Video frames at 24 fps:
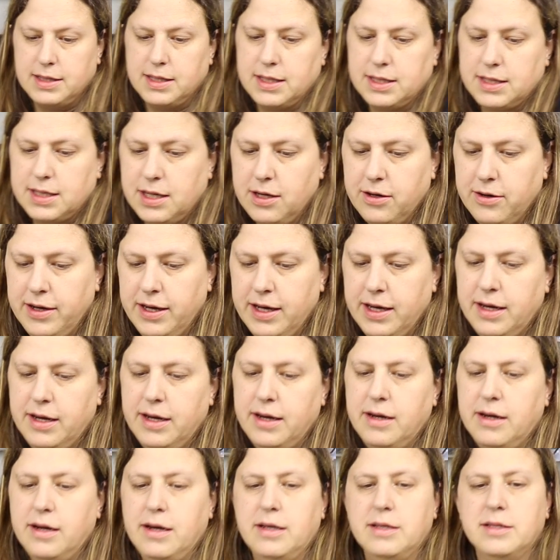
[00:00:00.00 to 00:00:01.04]
let's go ahead
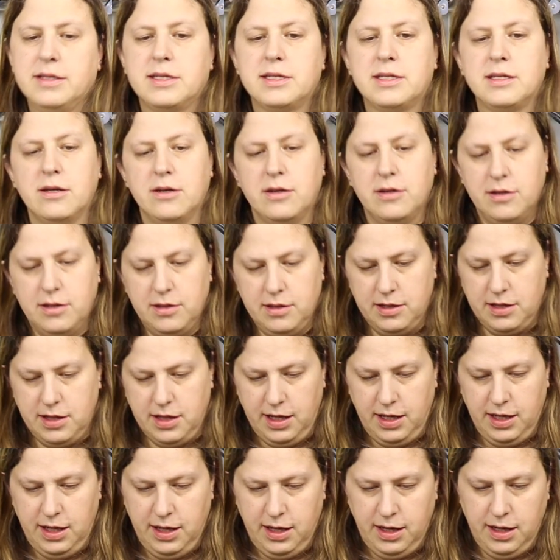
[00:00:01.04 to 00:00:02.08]
and install
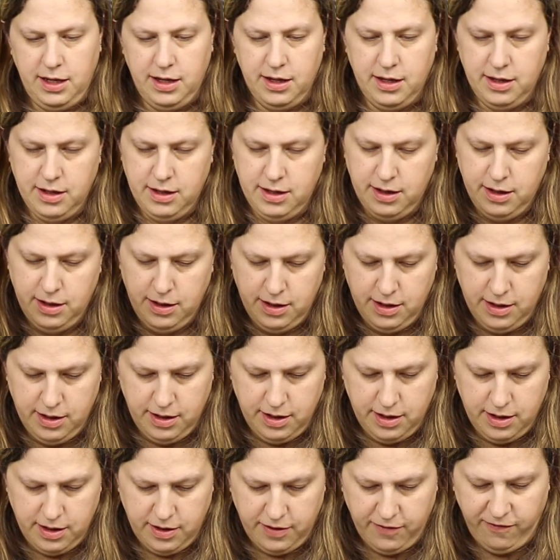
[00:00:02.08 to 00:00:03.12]
the
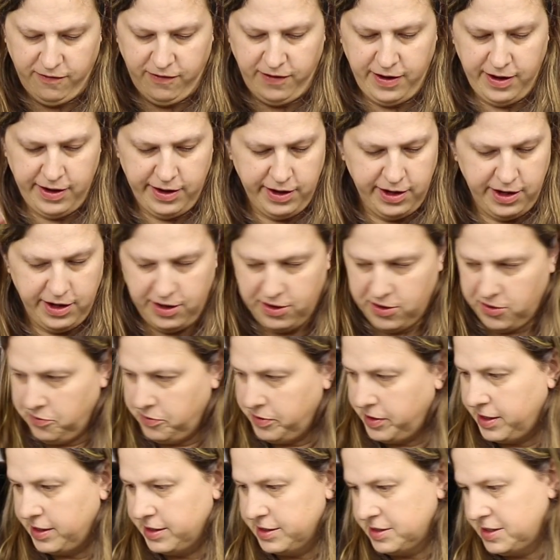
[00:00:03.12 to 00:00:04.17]
fan here
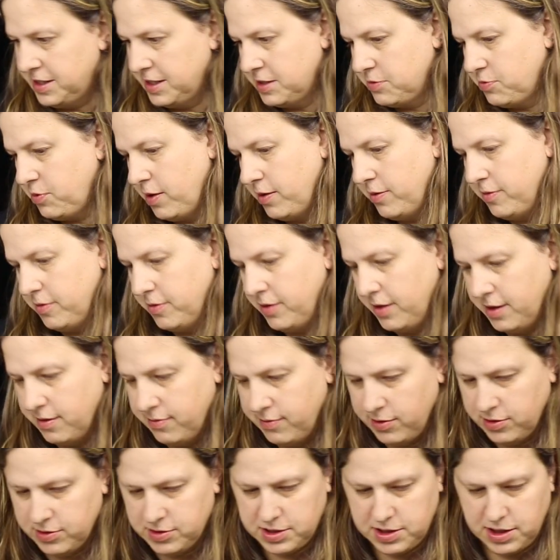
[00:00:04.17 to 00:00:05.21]
because that's probably the
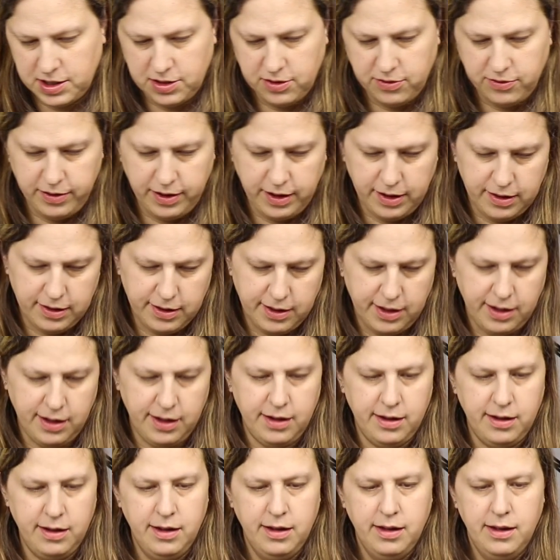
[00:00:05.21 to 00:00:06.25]
most annoying
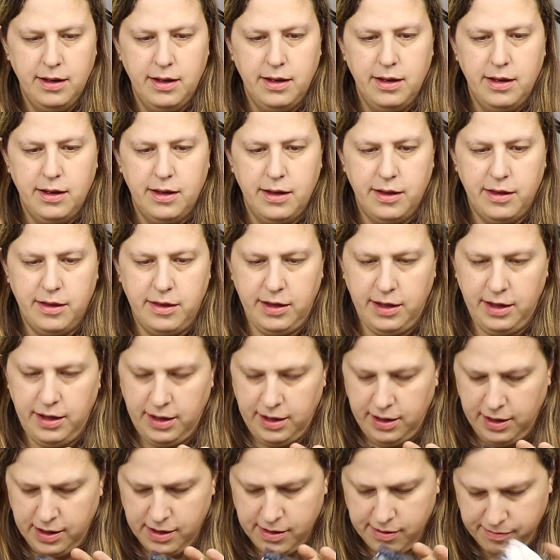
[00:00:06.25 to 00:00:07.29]
thing.
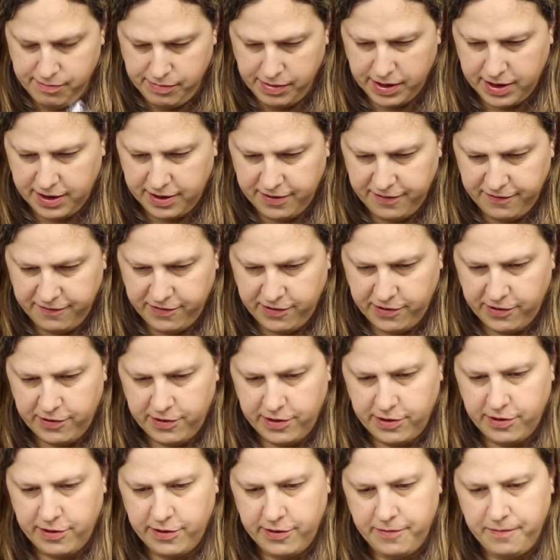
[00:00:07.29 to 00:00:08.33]
The buck
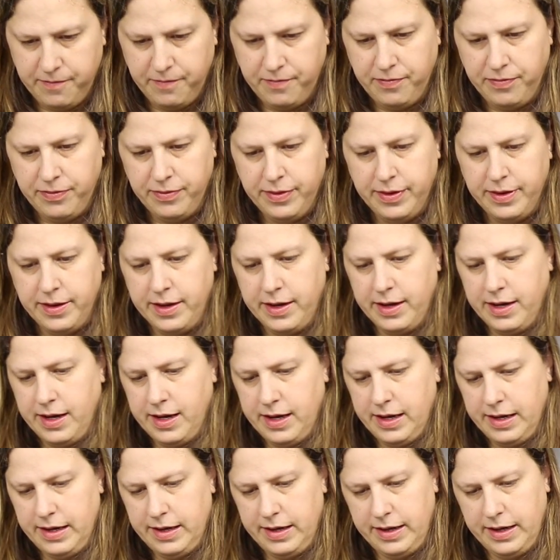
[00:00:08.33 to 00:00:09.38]
converter
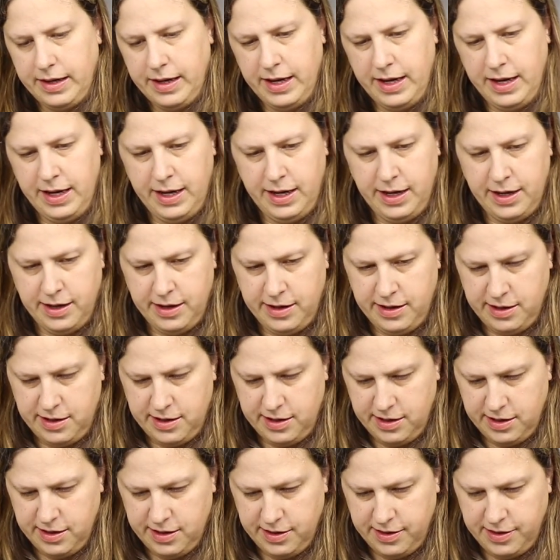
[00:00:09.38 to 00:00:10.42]
and
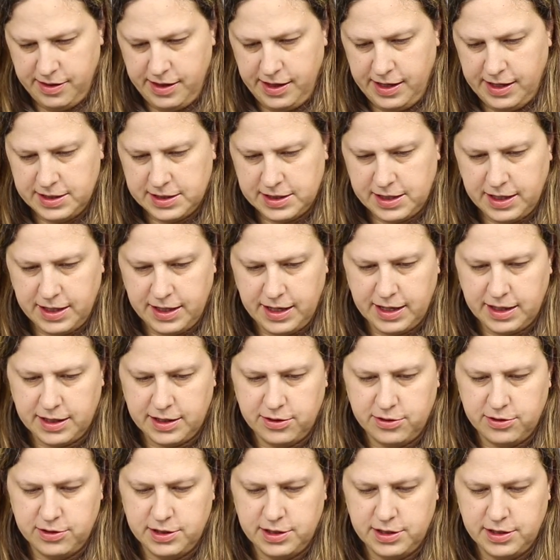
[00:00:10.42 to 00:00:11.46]
these
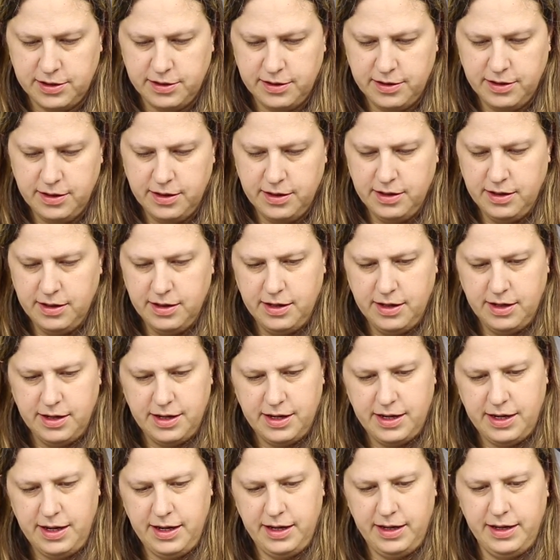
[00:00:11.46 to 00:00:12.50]
connectors.
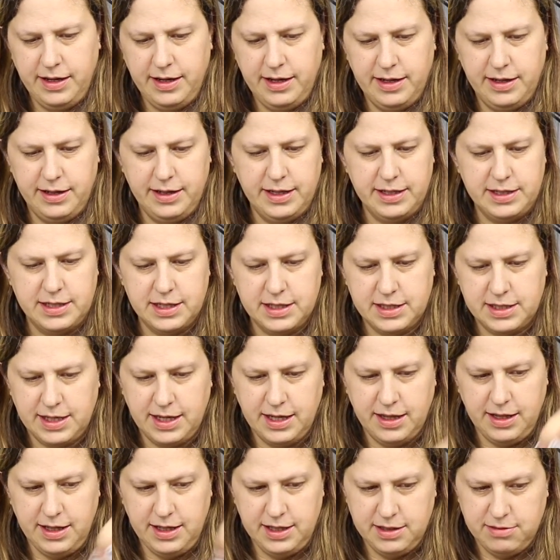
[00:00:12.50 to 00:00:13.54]
And let's just
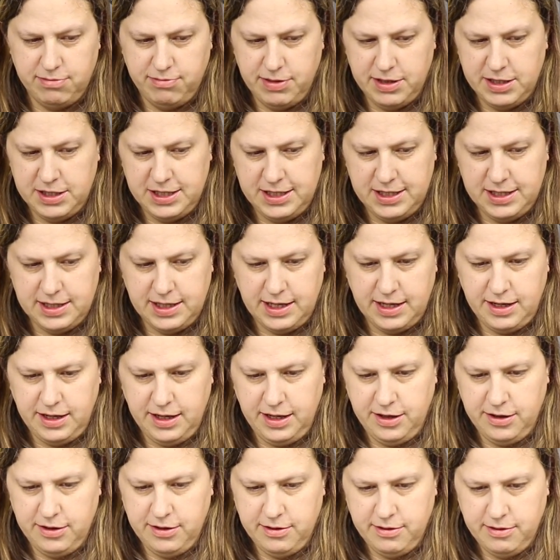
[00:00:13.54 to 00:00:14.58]
get these benchies out of
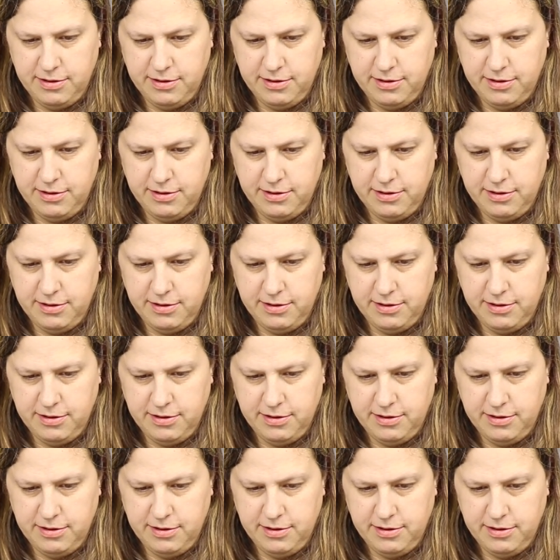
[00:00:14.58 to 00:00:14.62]
here.